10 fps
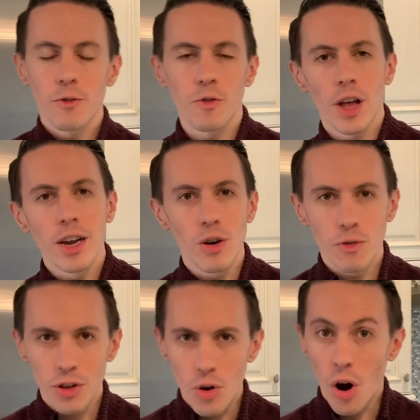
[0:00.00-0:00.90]
flying over
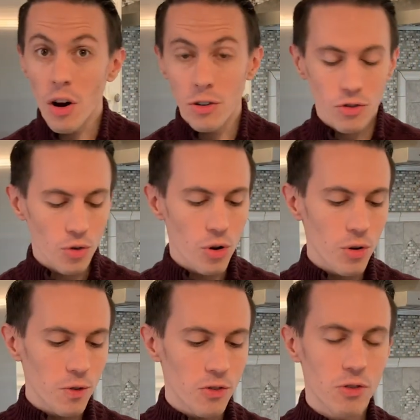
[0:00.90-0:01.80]
the orange
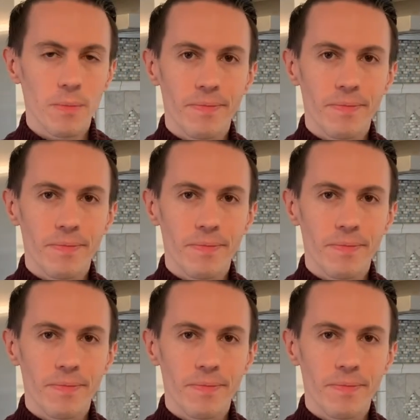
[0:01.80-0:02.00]
groves,